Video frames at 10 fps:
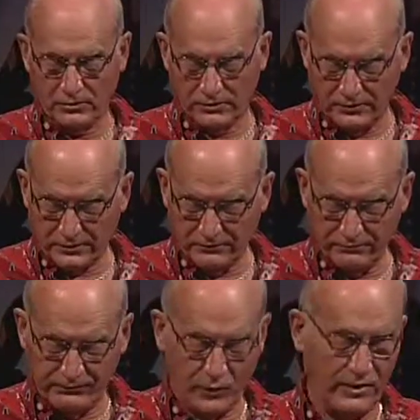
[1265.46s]
walked in
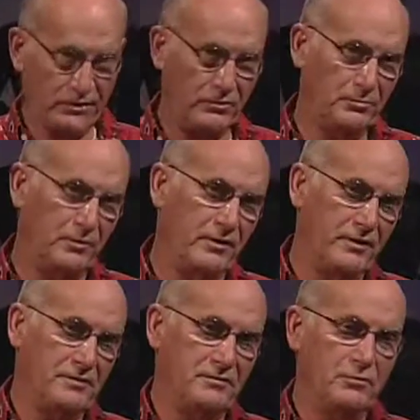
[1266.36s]
some 42
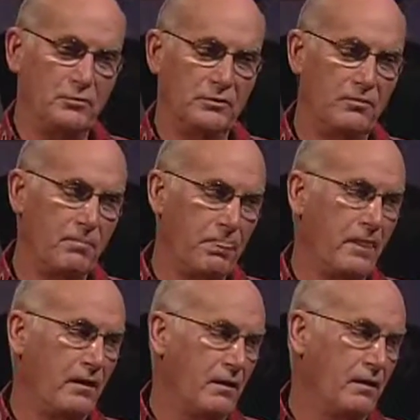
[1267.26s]
parades, if you will.
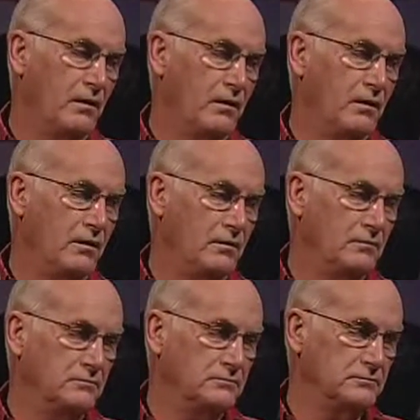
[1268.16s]

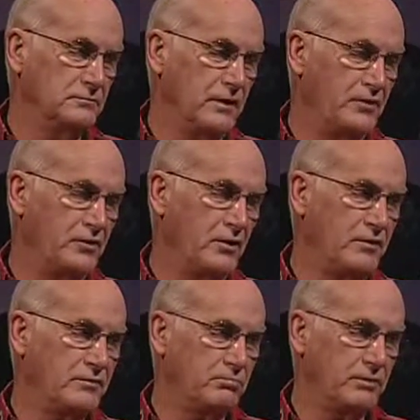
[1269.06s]
And I
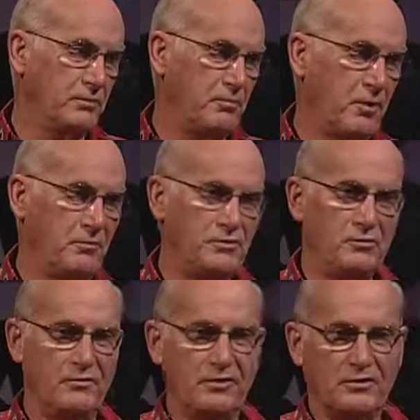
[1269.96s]
enjoy it, but the problem
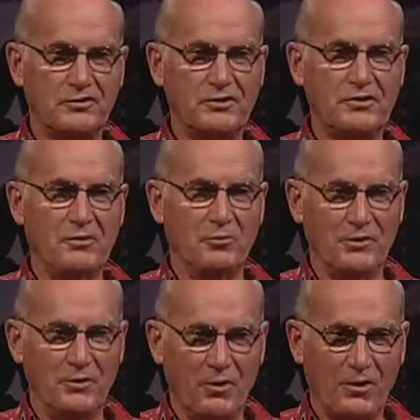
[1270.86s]
is you never get to see them
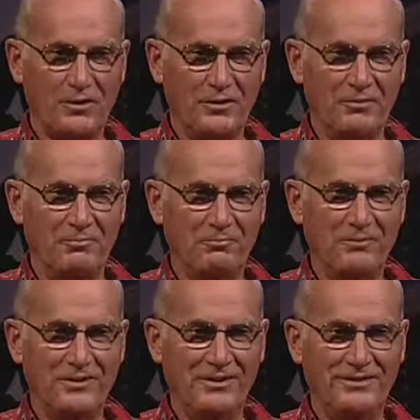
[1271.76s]
when you walk in them.
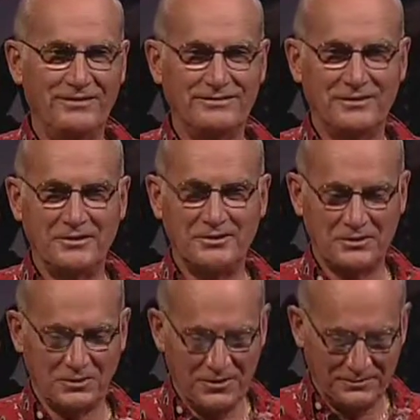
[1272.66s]
And,
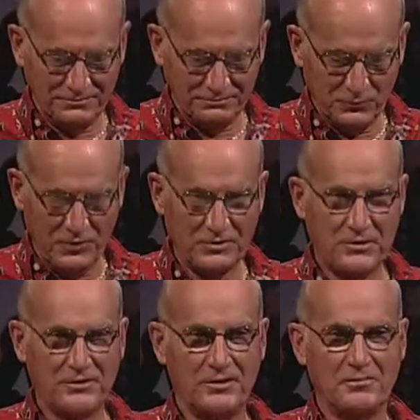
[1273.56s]
and so uh, one of
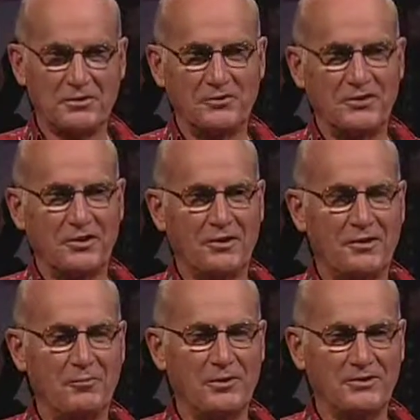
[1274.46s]
these days, I'm just going to sit in the
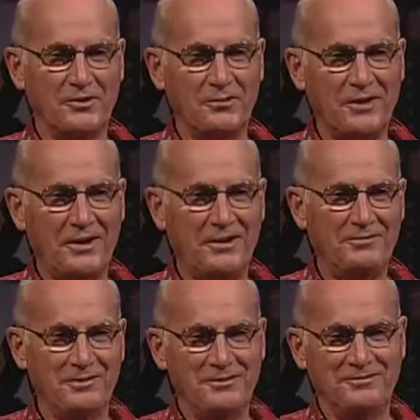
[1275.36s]
curb and watch it go by. You